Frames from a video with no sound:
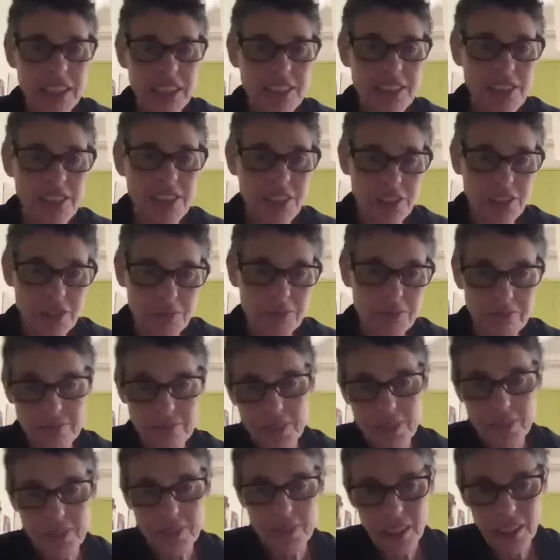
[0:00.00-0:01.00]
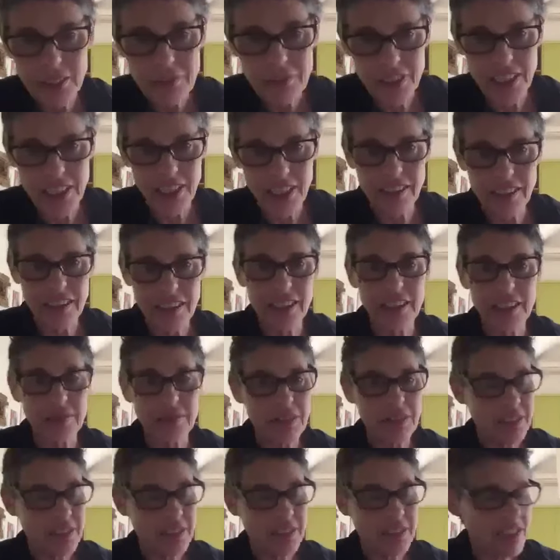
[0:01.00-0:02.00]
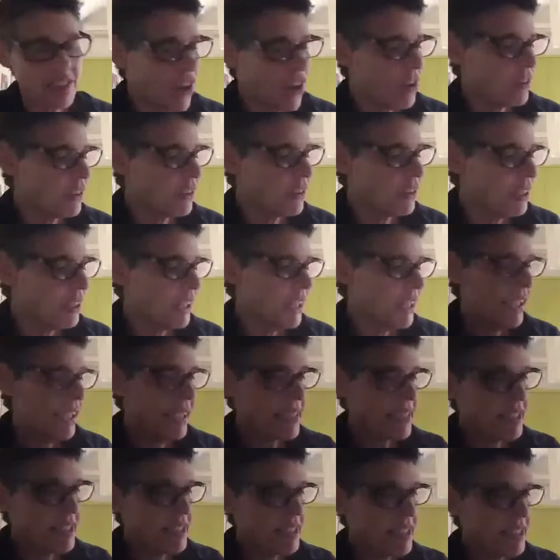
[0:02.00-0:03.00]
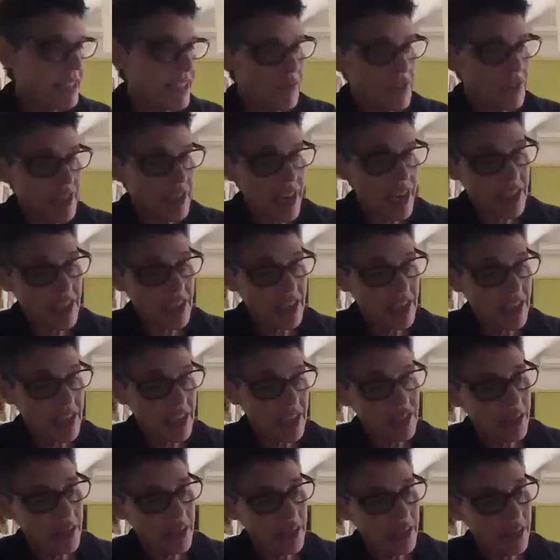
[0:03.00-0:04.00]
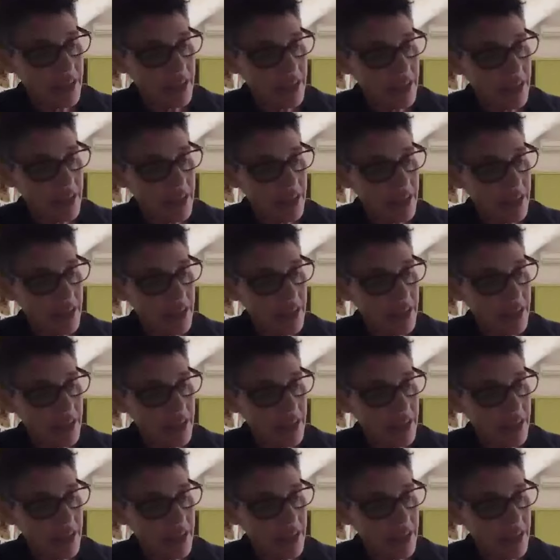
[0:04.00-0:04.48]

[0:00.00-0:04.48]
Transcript: means that you're going to live for another year. The song itself is actually about